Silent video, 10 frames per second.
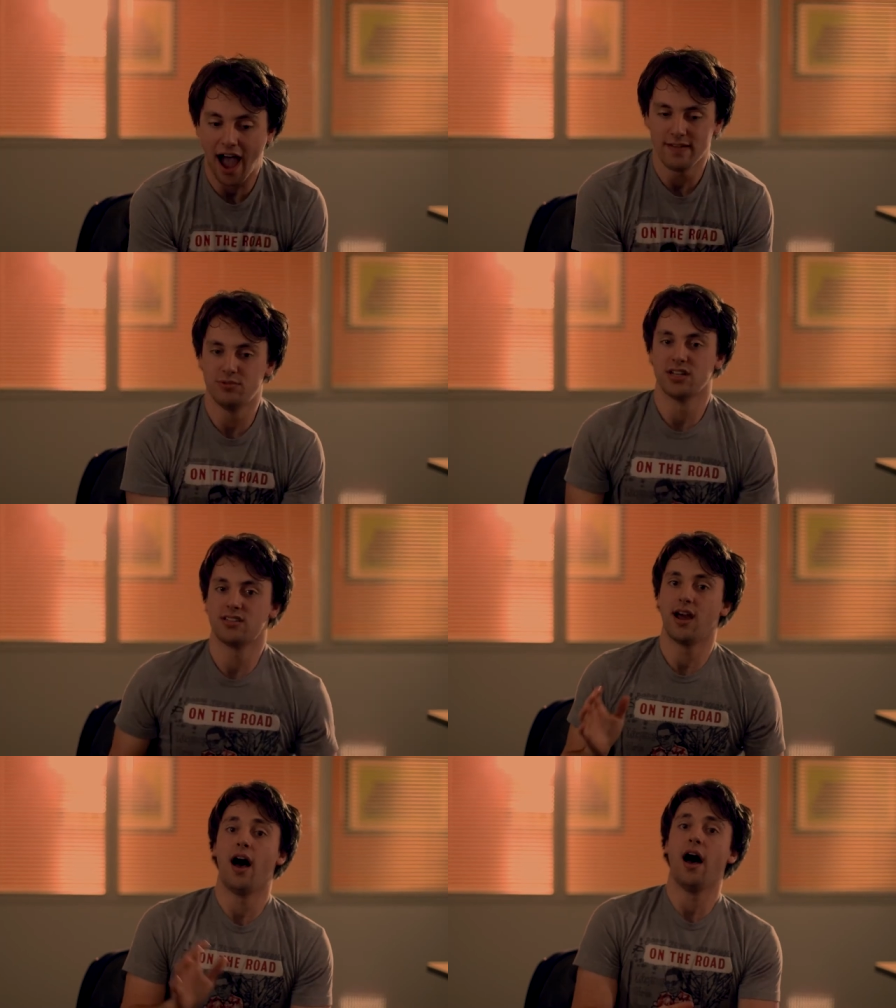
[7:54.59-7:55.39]
I'm
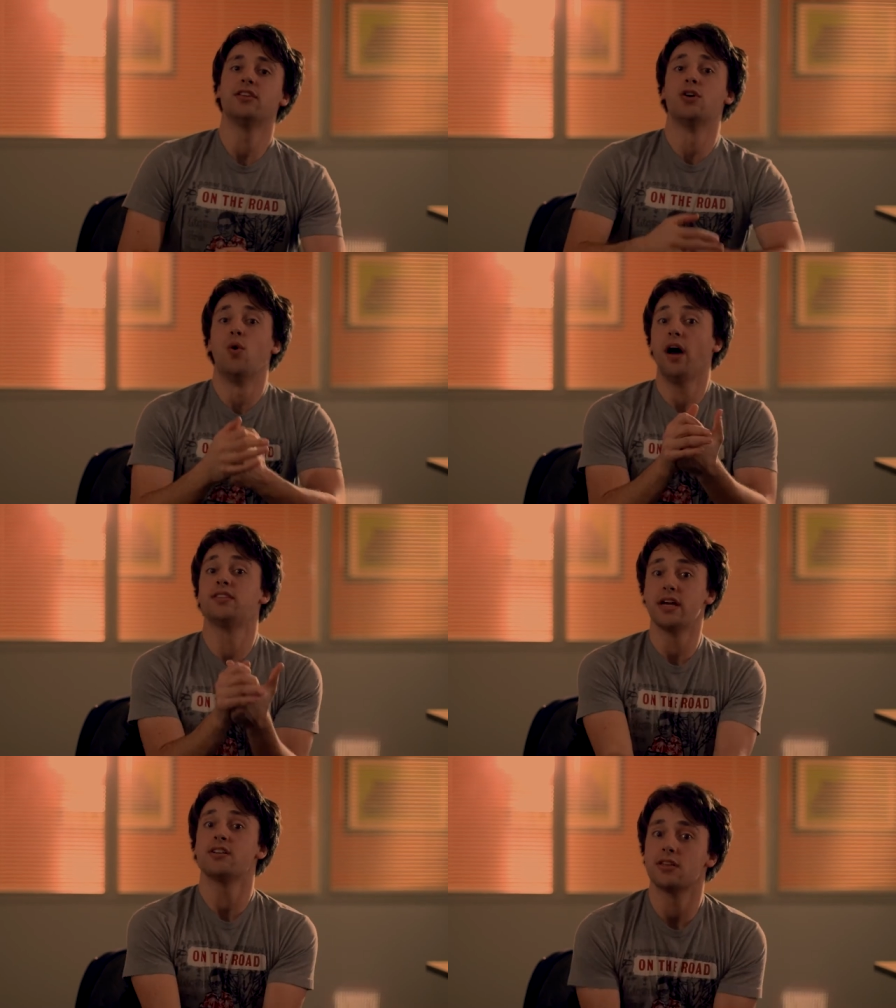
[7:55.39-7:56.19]
just, uh, so
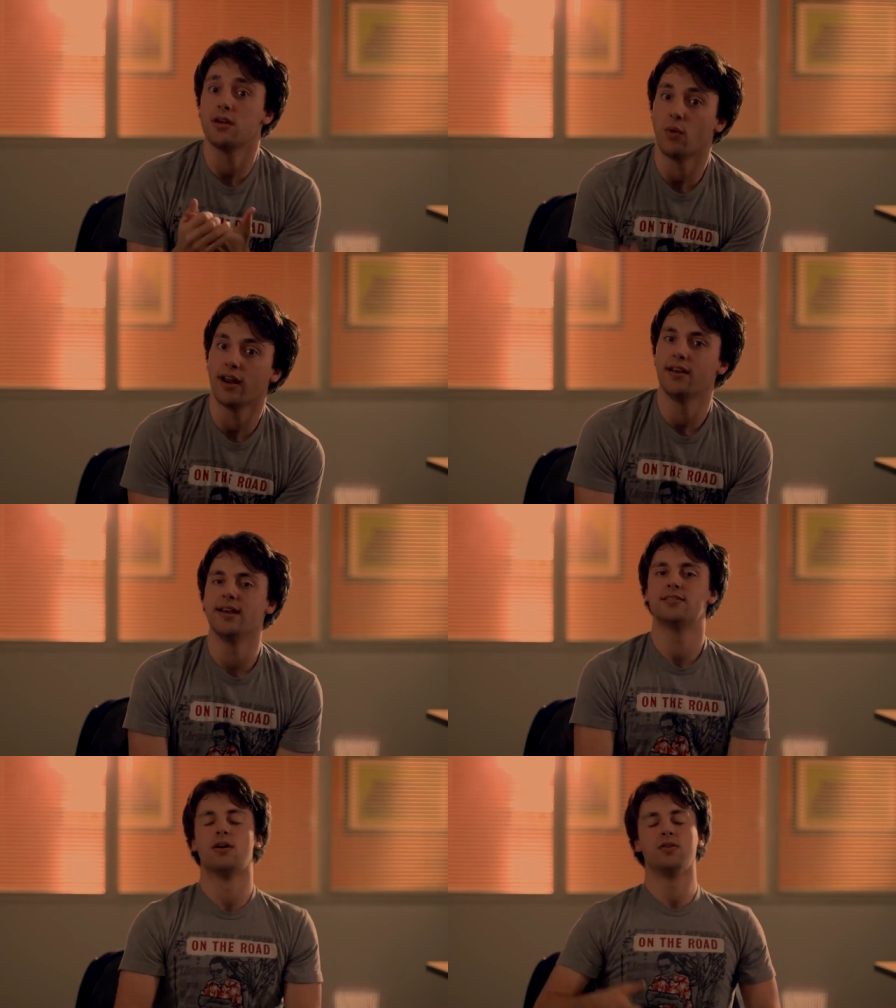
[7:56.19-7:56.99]
essentially what it
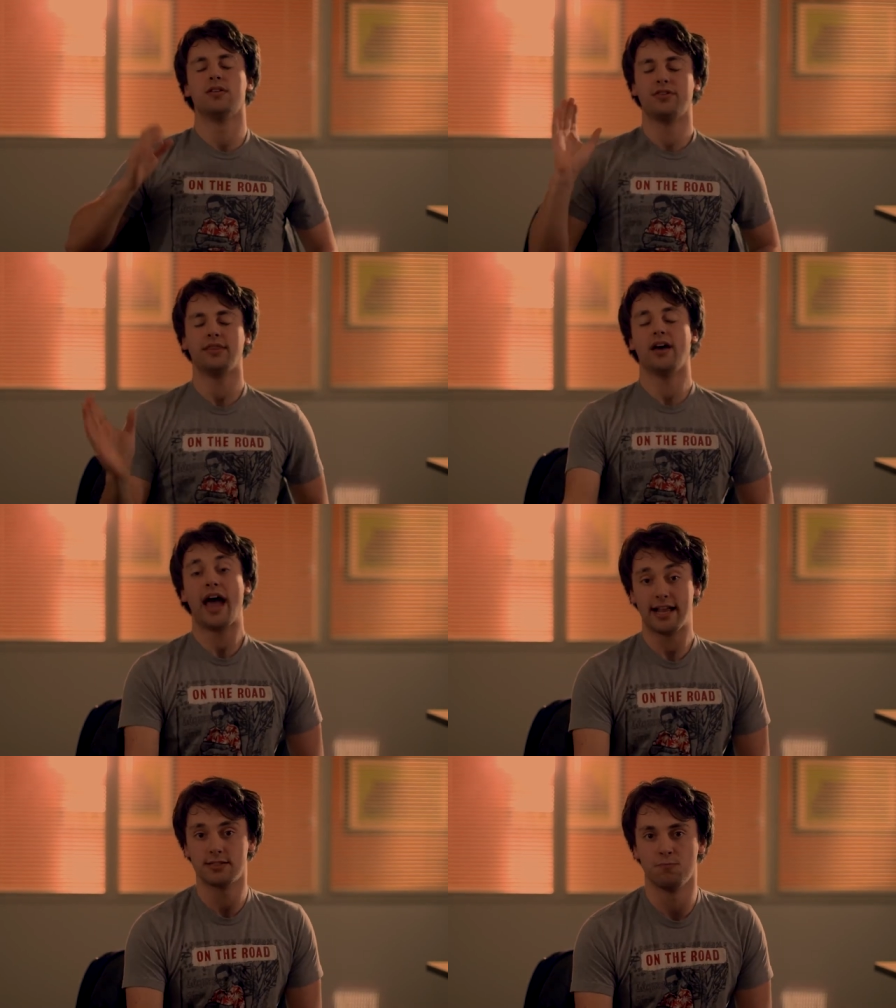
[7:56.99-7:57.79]
is, so the, the
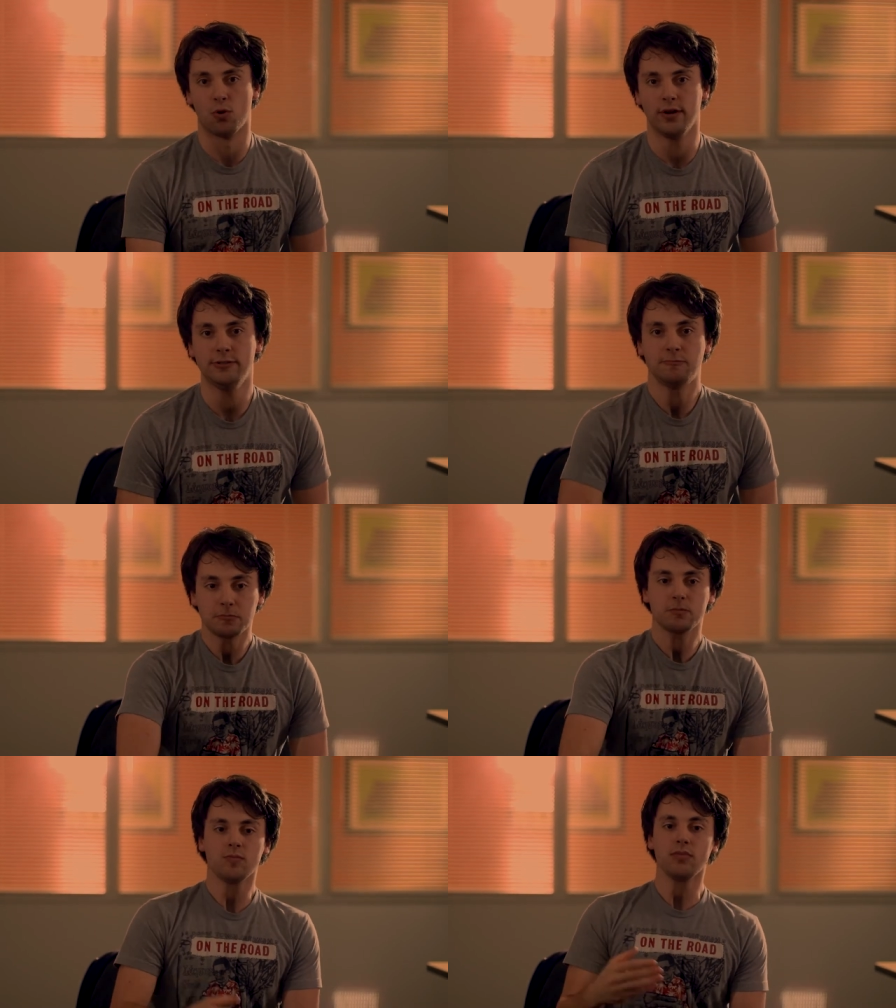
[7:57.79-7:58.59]
hat's important.
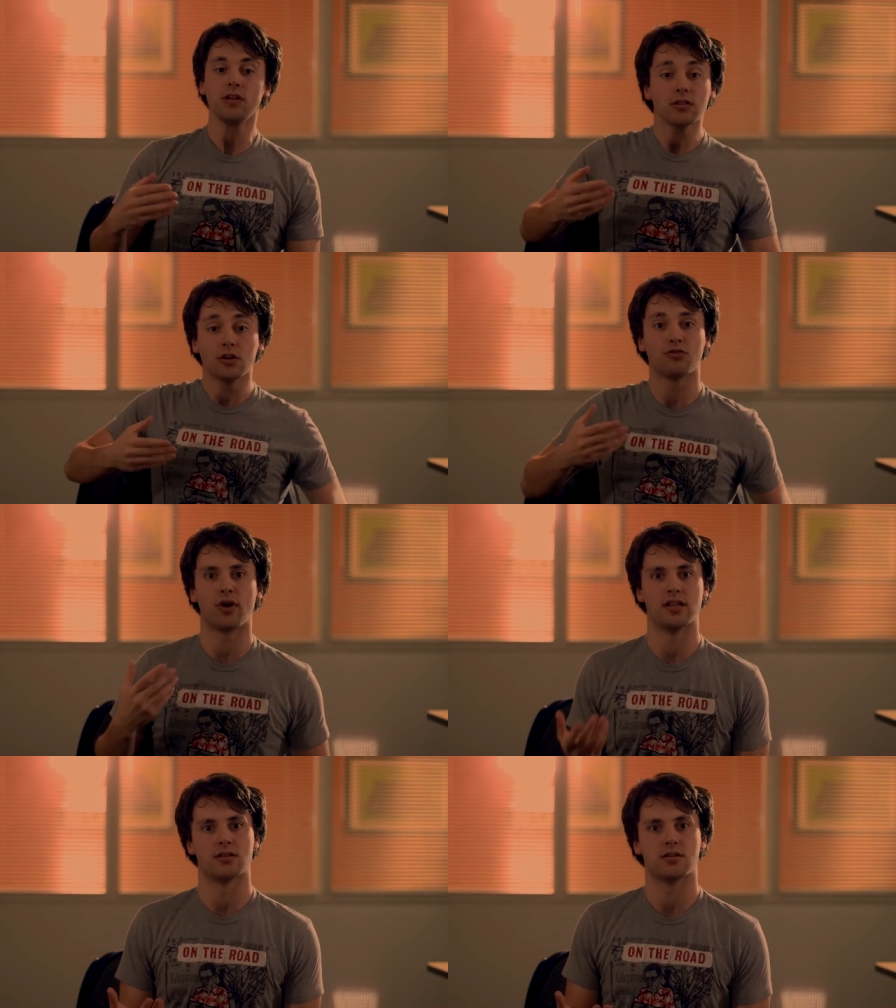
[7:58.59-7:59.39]
The
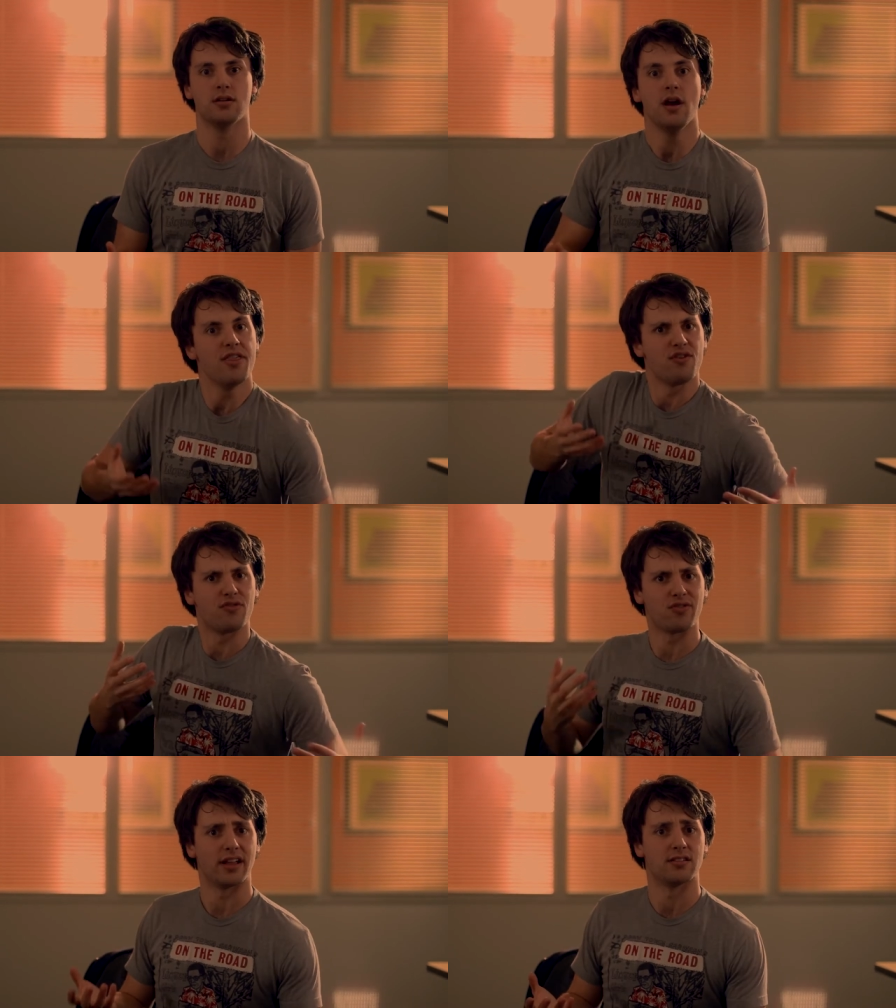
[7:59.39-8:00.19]
friends, they're
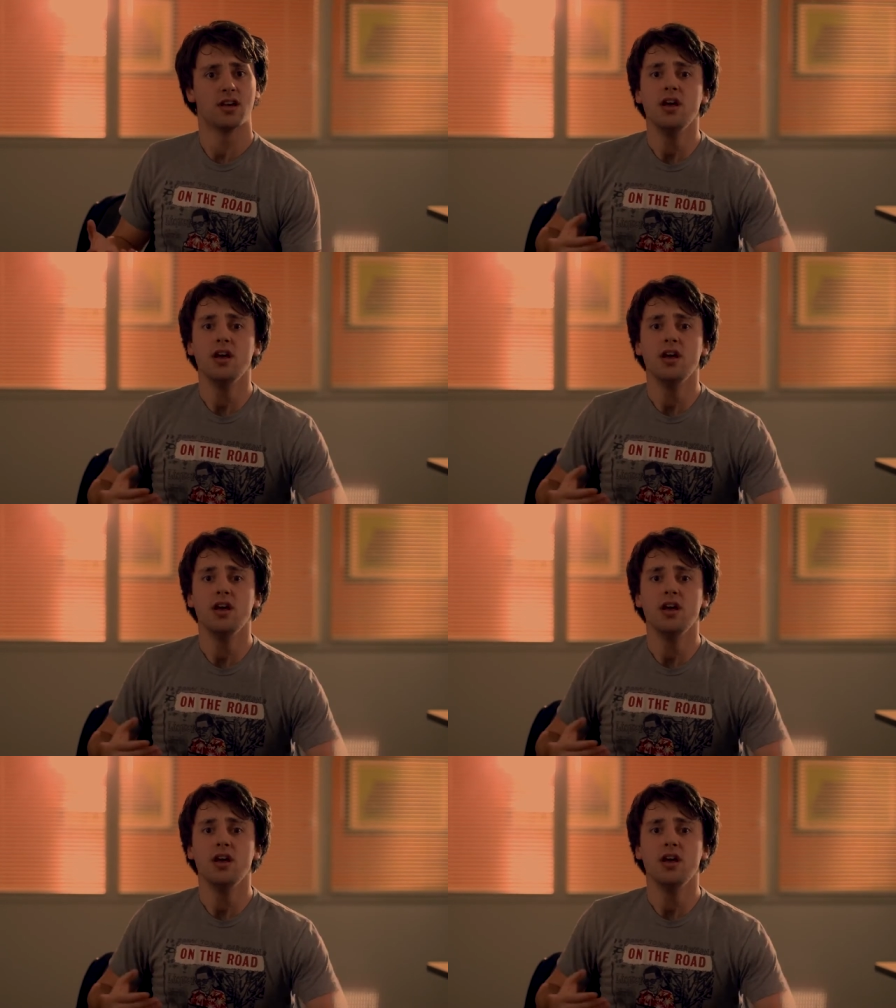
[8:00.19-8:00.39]
friends.